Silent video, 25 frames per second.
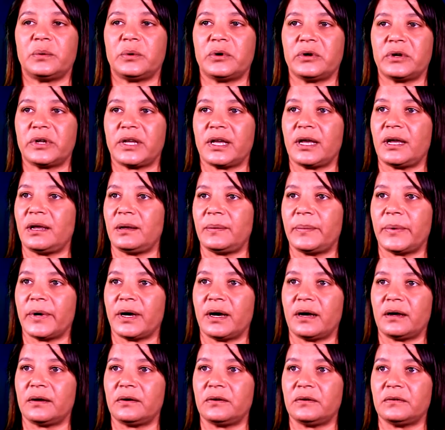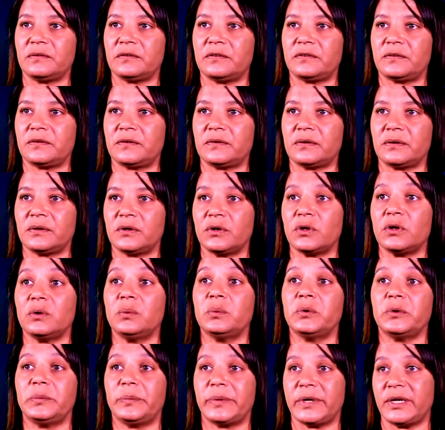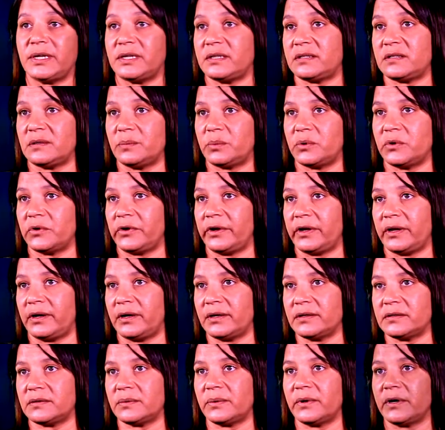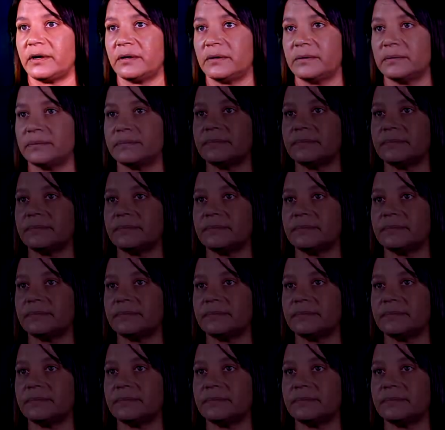were a key part of who would be disappointed as well.